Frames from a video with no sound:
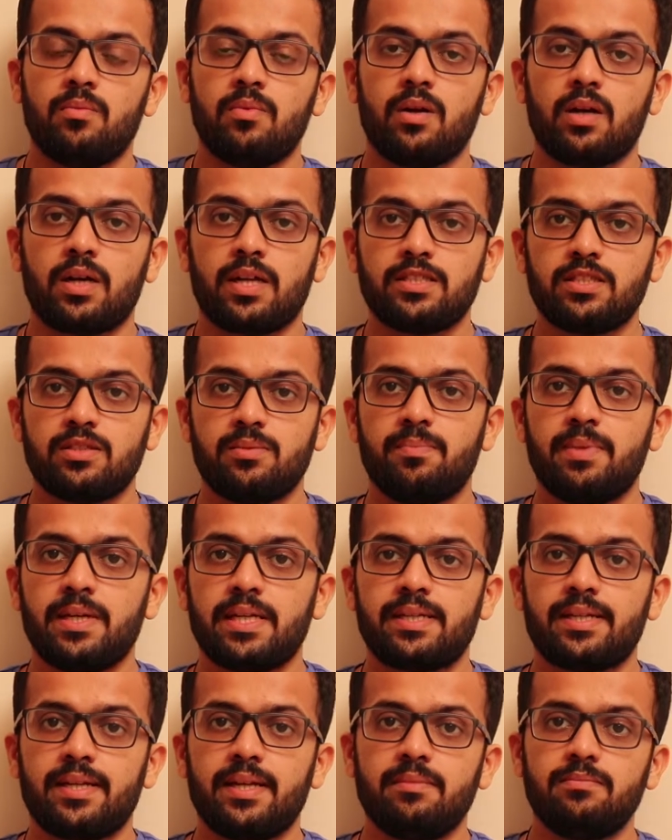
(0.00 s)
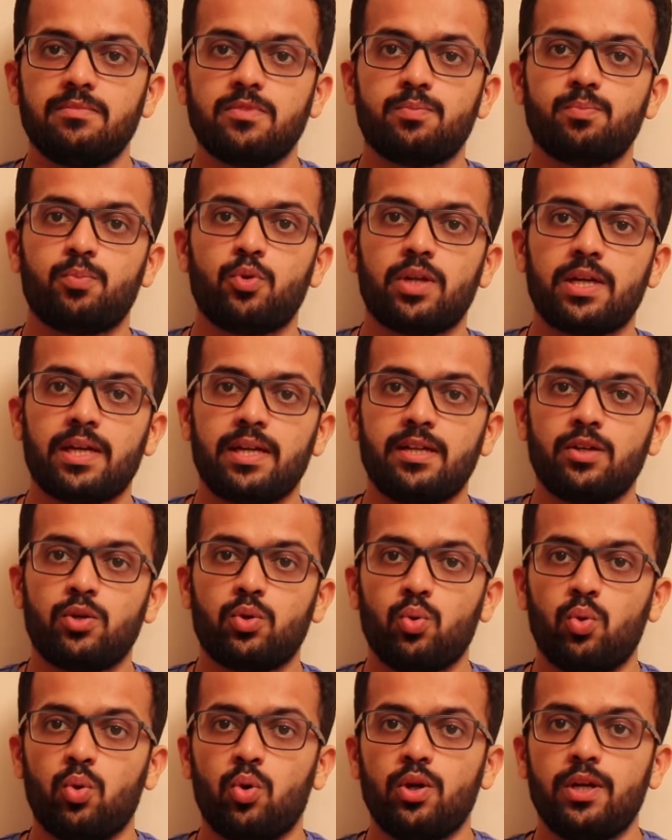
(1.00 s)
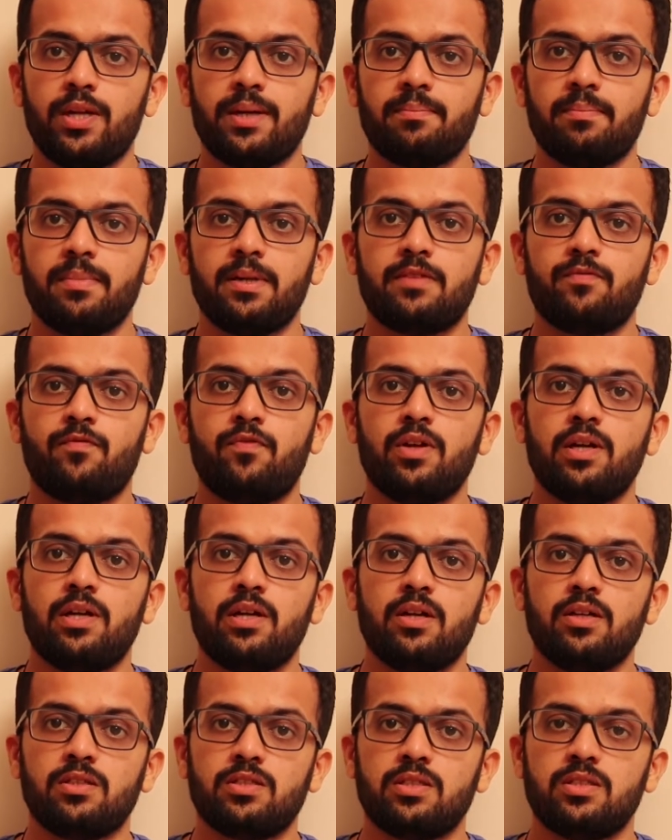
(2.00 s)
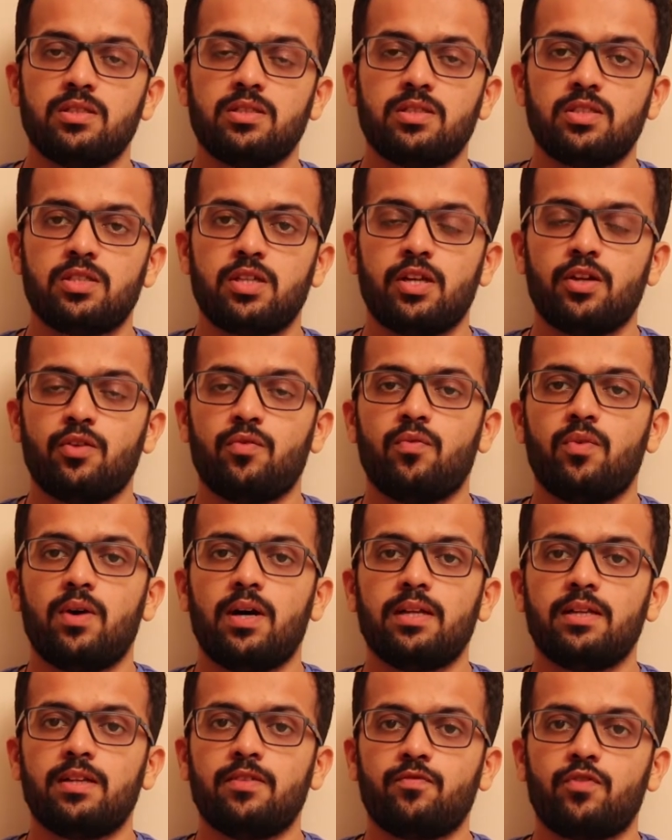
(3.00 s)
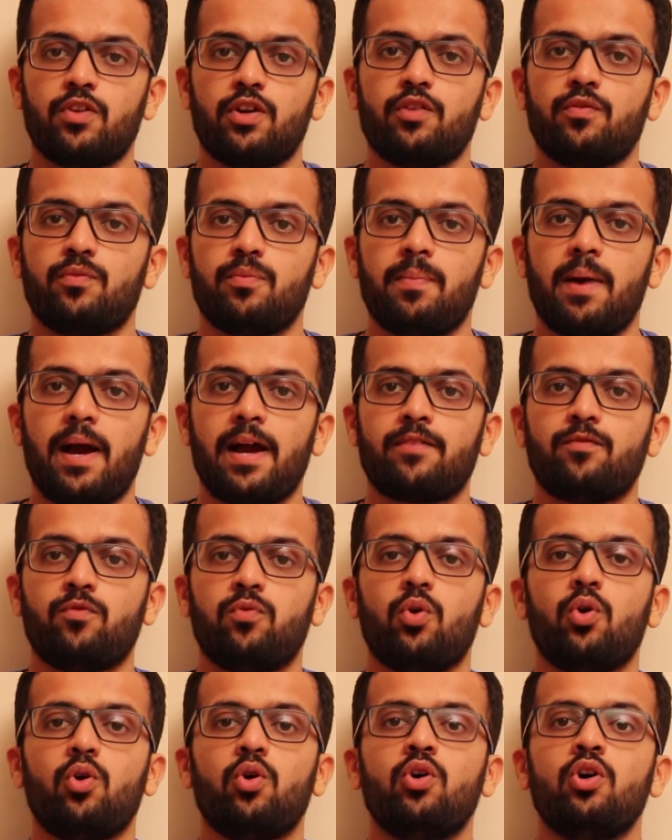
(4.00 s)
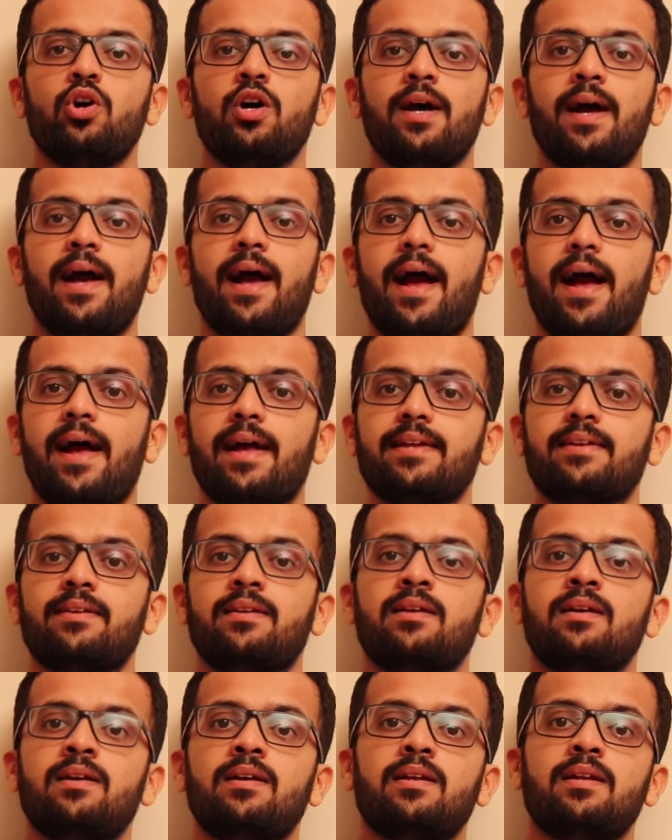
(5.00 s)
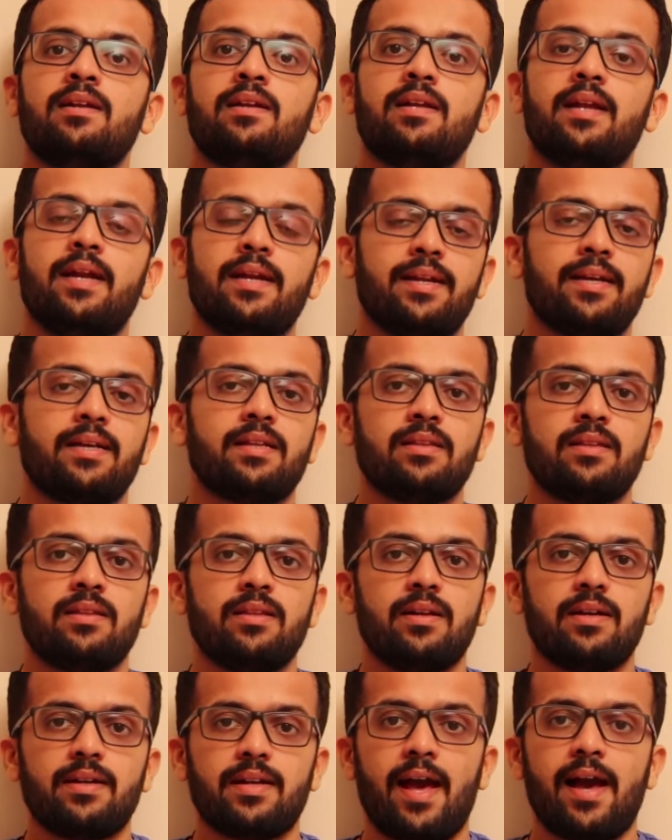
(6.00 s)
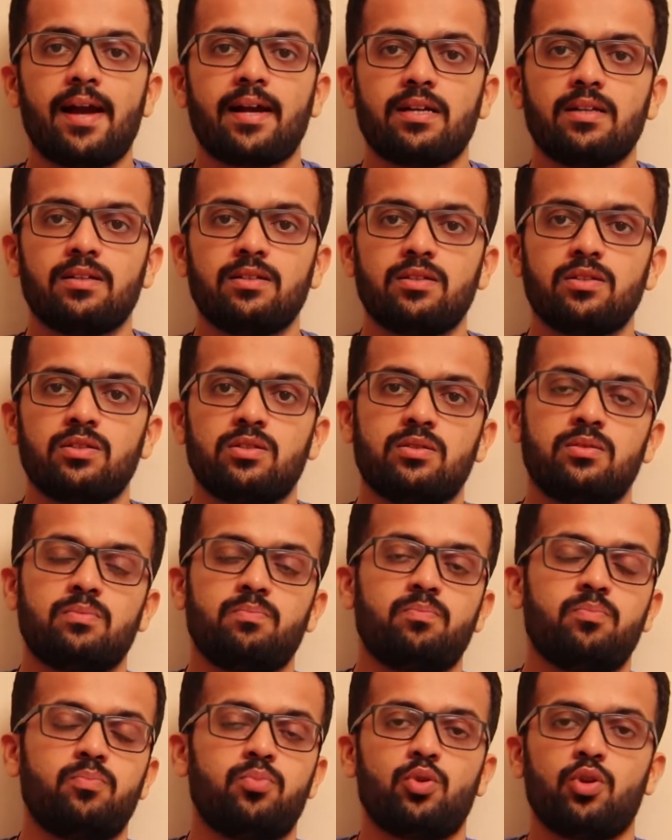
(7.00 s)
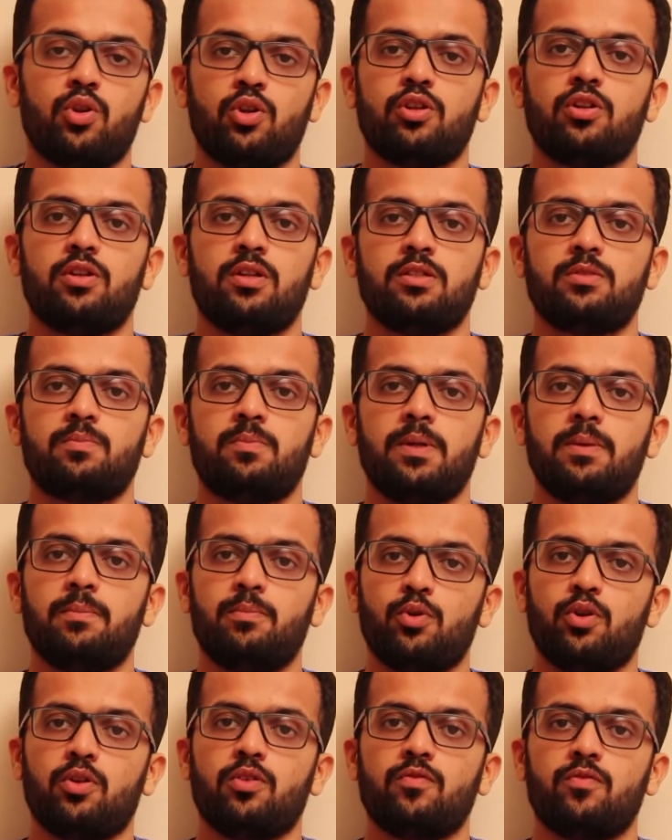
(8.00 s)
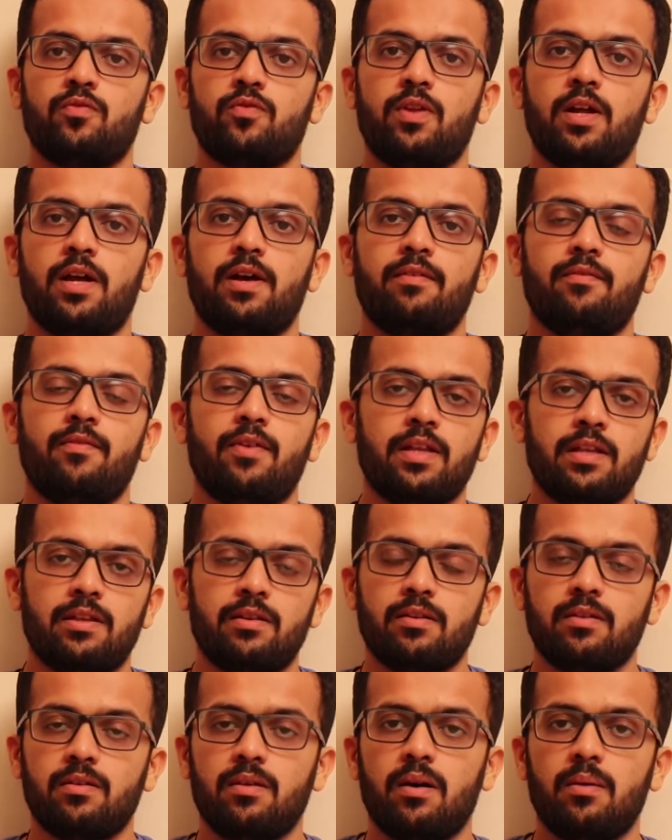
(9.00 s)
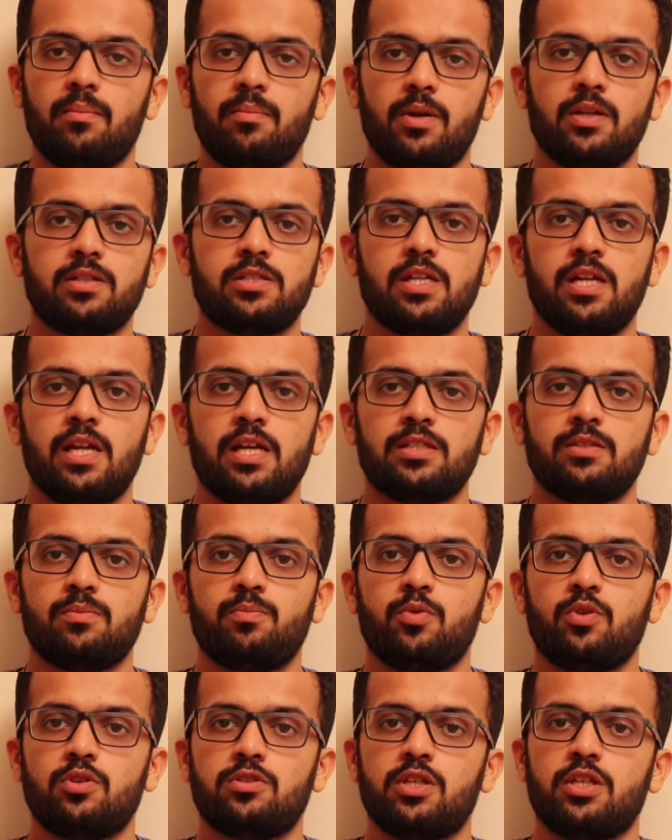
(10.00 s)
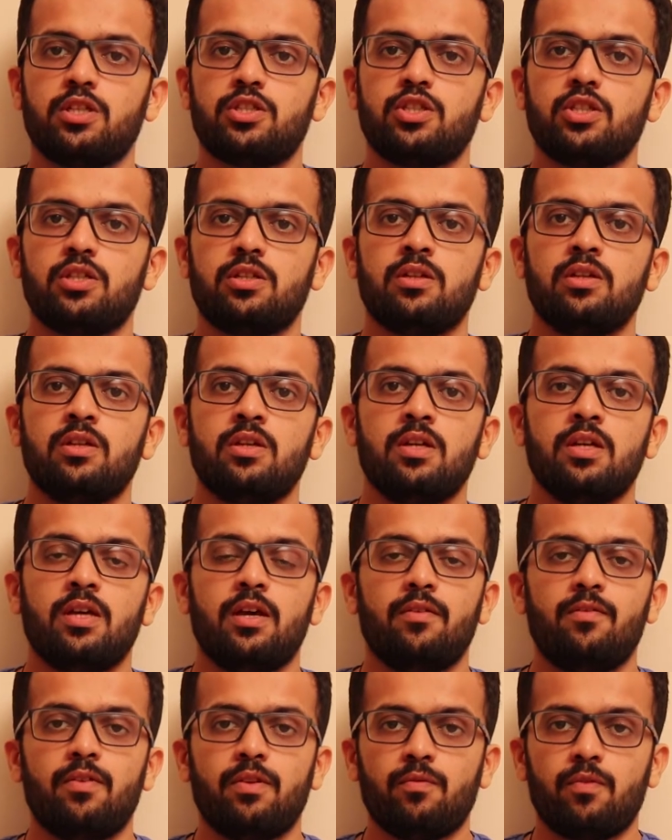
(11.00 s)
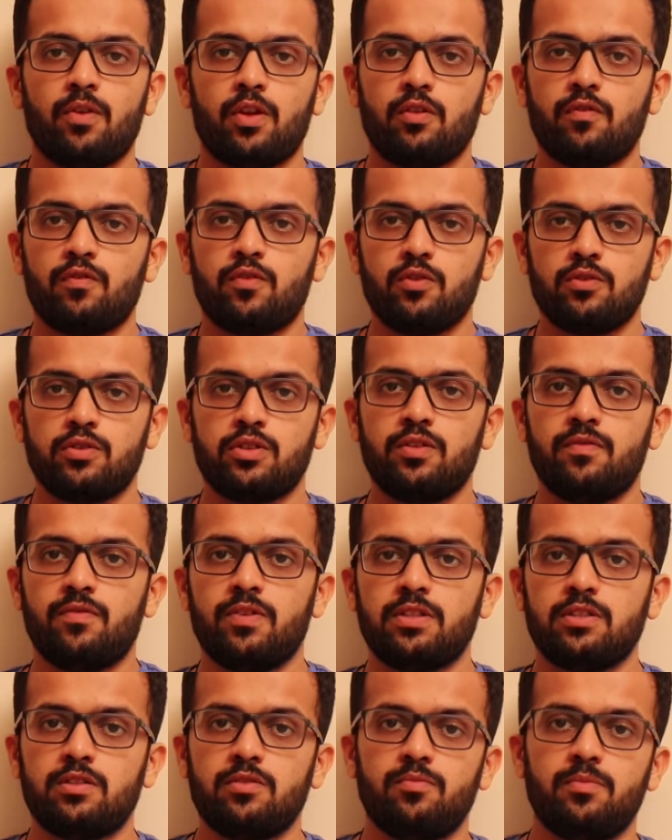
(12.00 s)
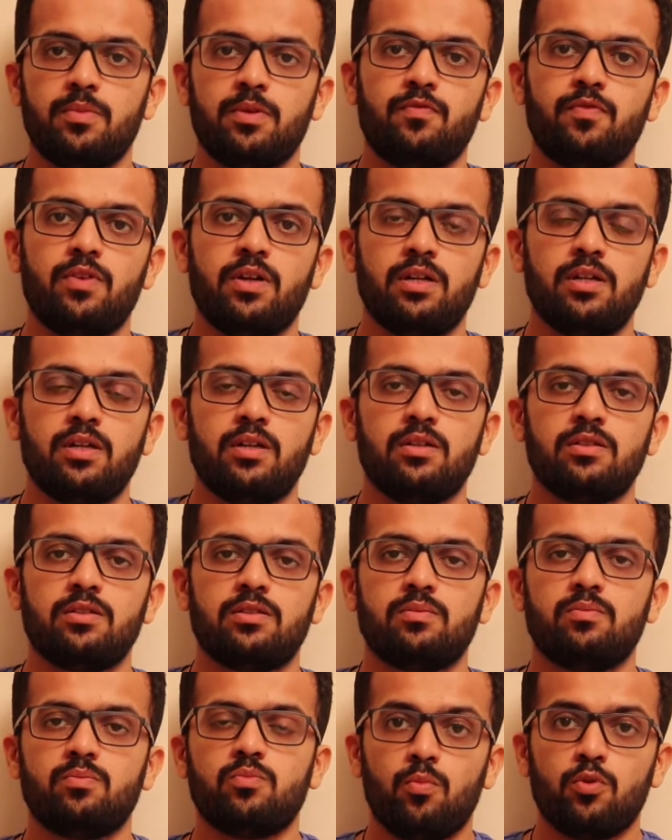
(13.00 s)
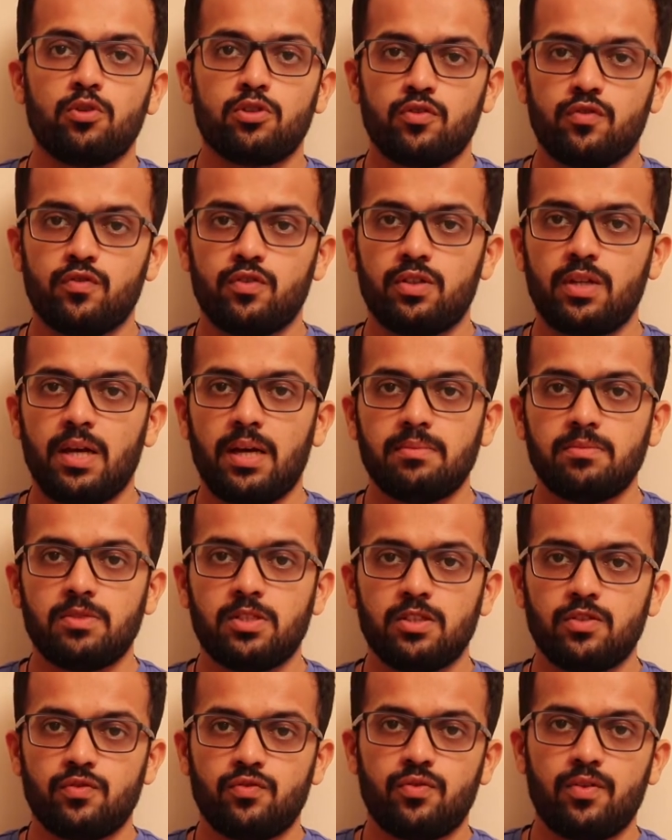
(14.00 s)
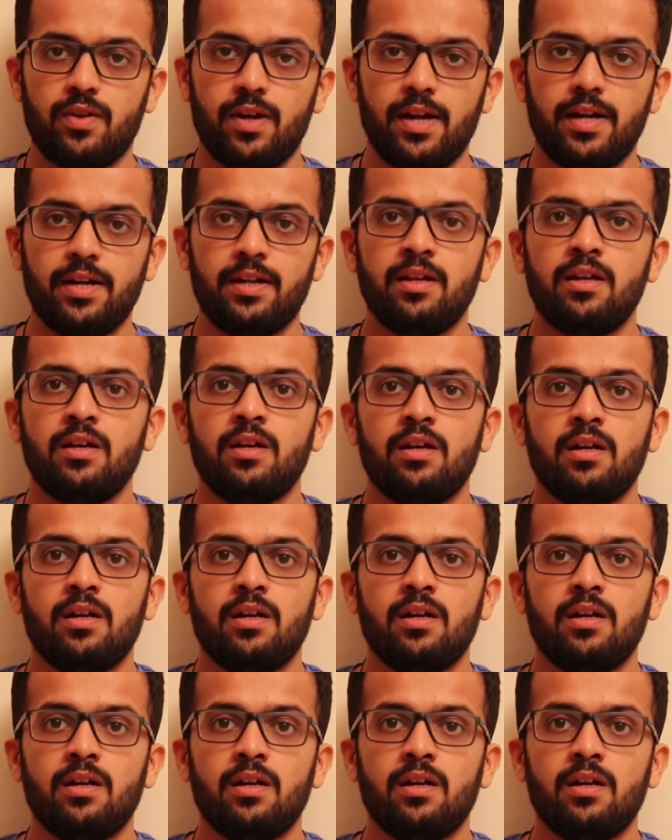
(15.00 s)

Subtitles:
against the big teams, putting in two holding midfielders instead of one in front of back four, and letting attackers put on a display, put on the flair when Brazil has the possession. Even one of those defensive midfielders, most of the times it's Fred,